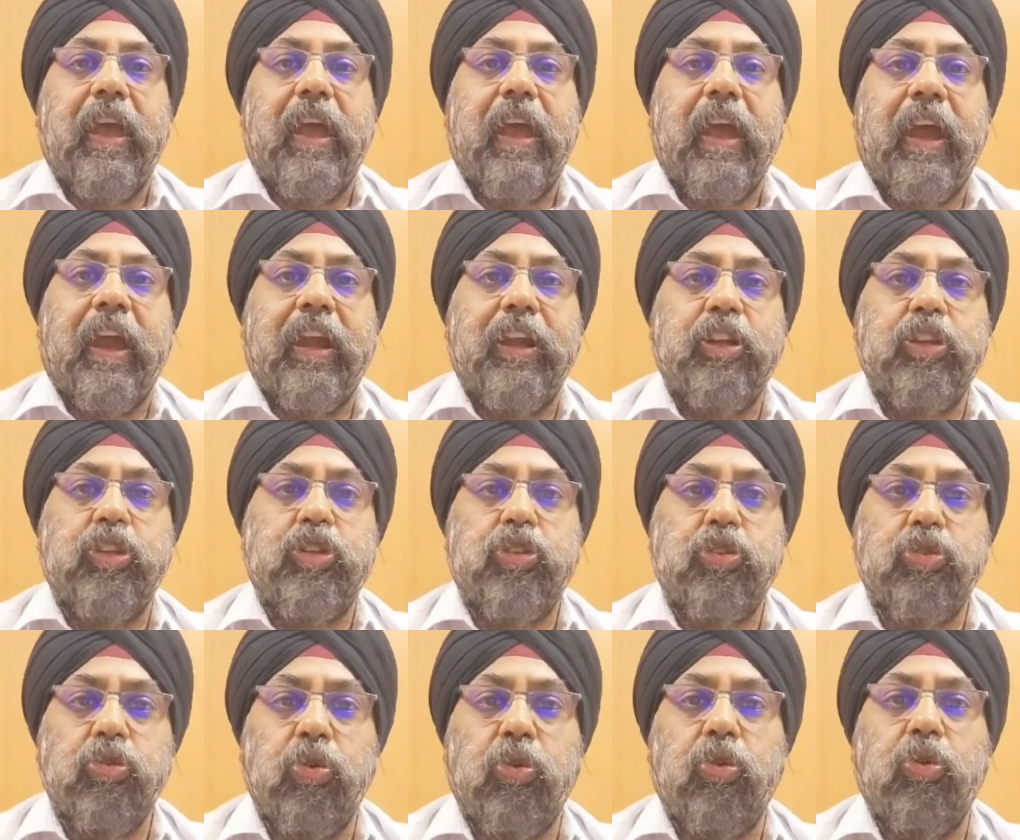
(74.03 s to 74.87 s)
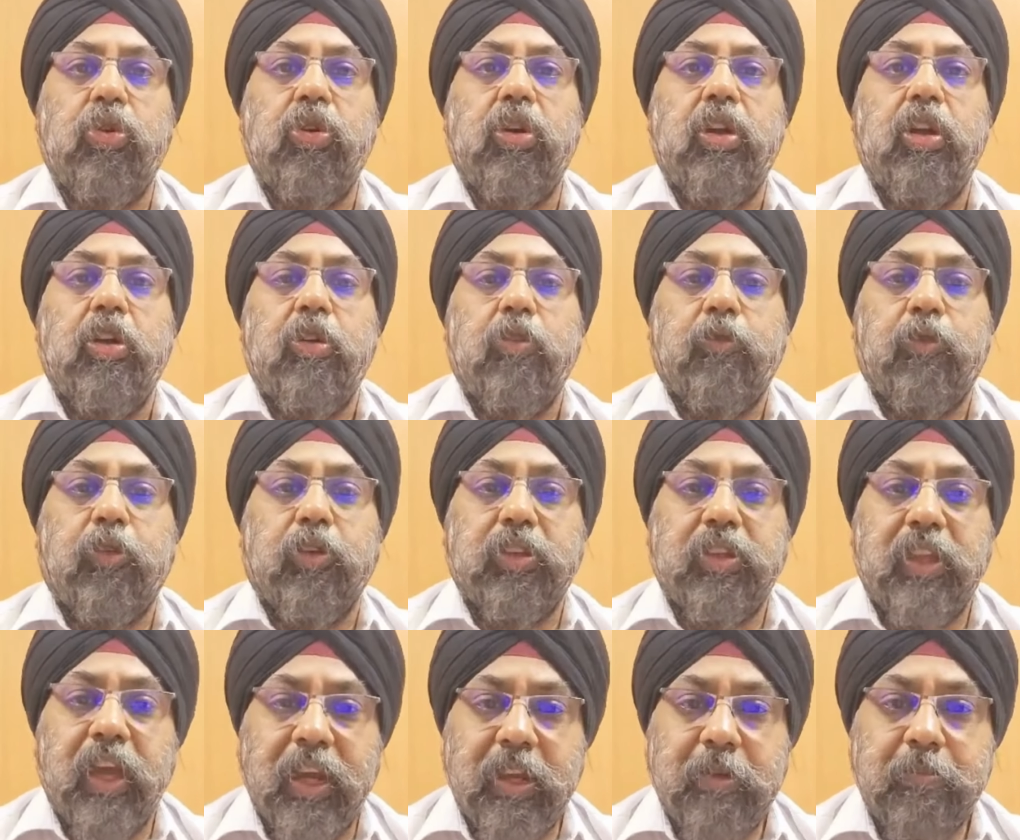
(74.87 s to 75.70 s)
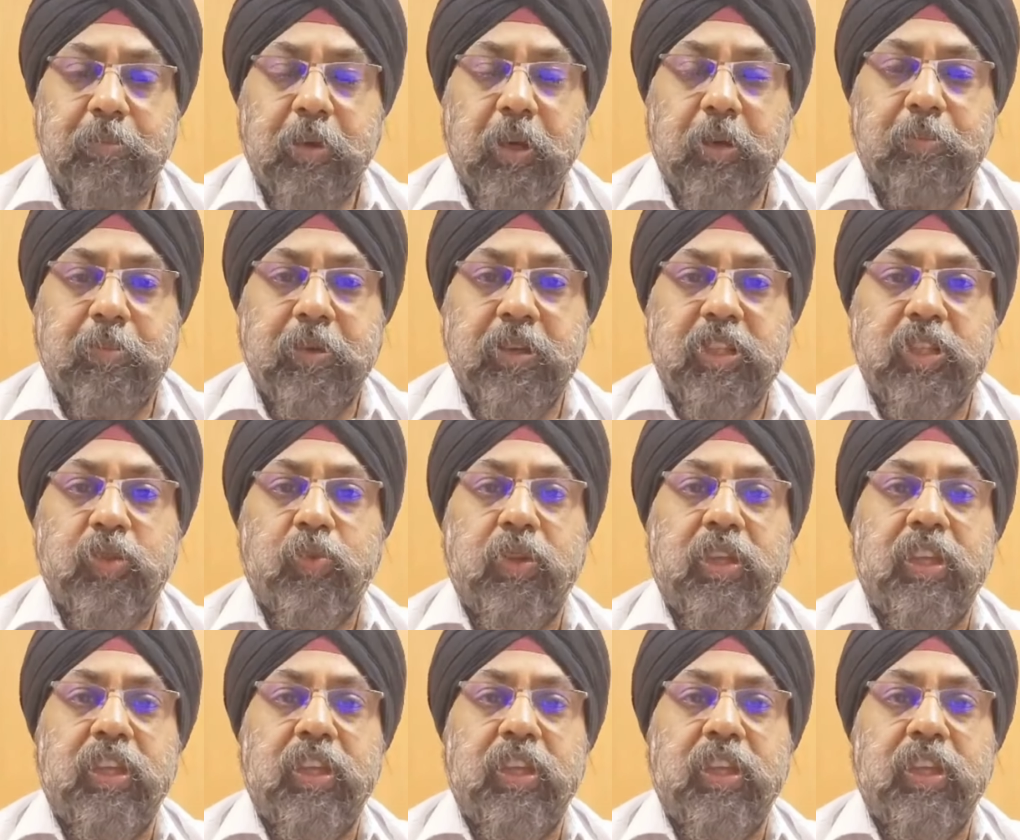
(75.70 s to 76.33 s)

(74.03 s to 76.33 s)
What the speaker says: And so for that purpose,